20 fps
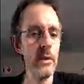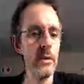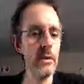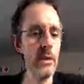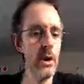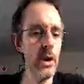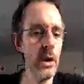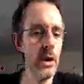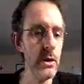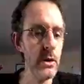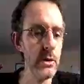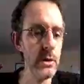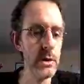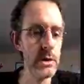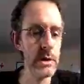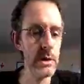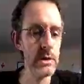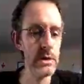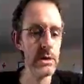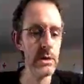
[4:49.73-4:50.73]
Nose
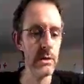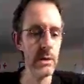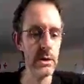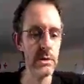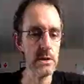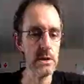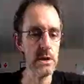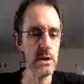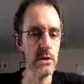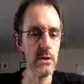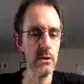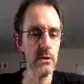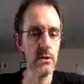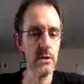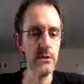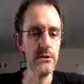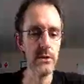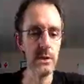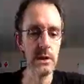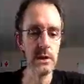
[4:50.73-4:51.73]
and so on. So
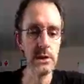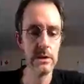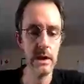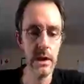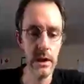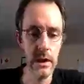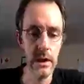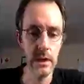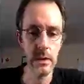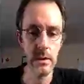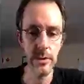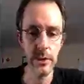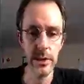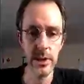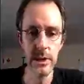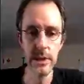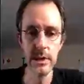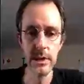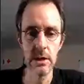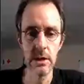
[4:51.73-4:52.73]
we've got our
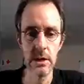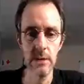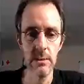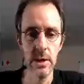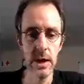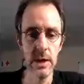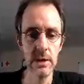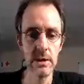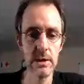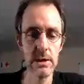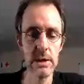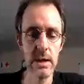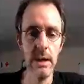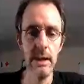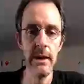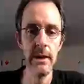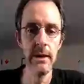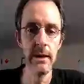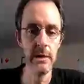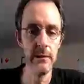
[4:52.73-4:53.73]
production packages
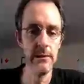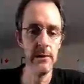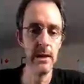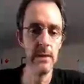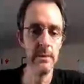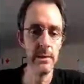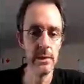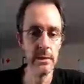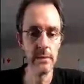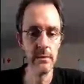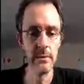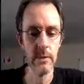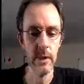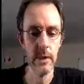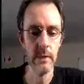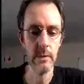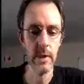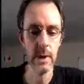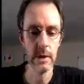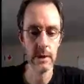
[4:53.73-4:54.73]
and our development
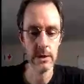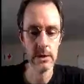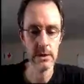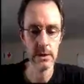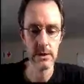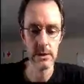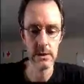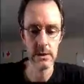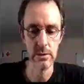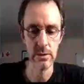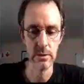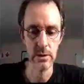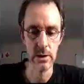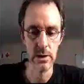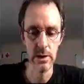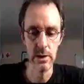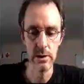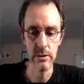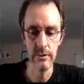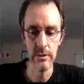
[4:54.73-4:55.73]
packages installed in
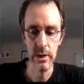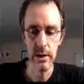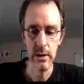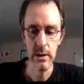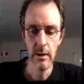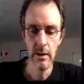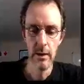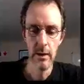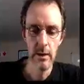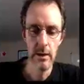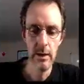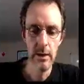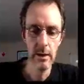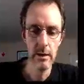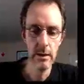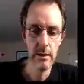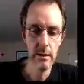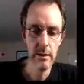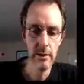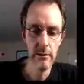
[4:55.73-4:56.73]
here.
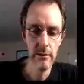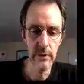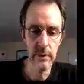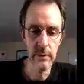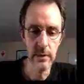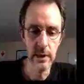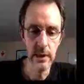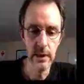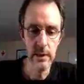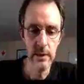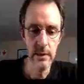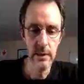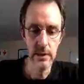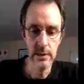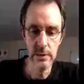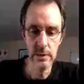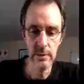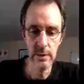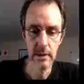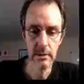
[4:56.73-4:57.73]
And if I'm lucky, I
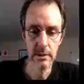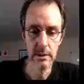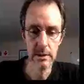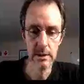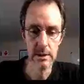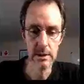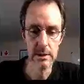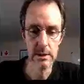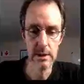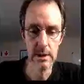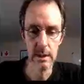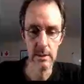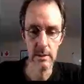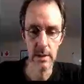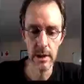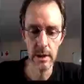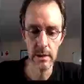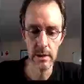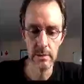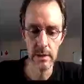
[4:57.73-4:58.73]
should be able to just say
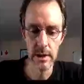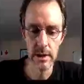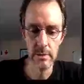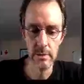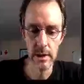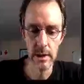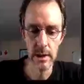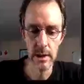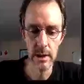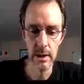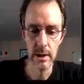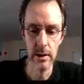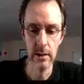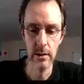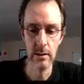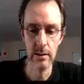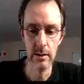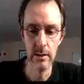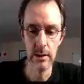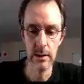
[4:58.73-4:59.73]
python manage py
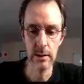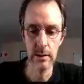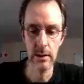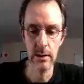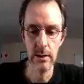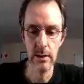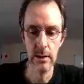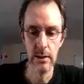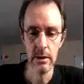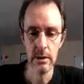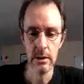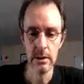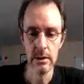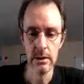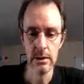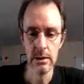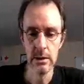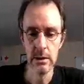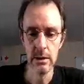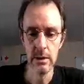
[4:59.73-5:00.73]
run
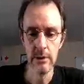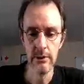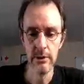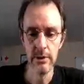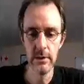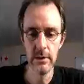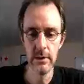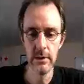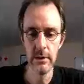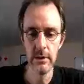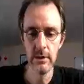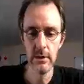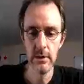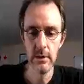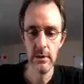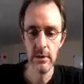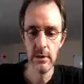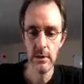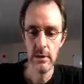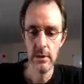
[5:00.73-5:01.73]
server,
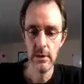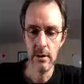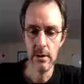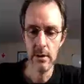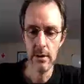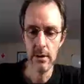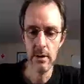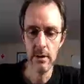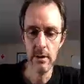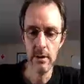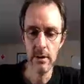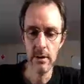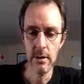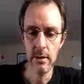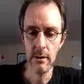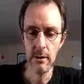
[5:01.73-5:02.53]
and then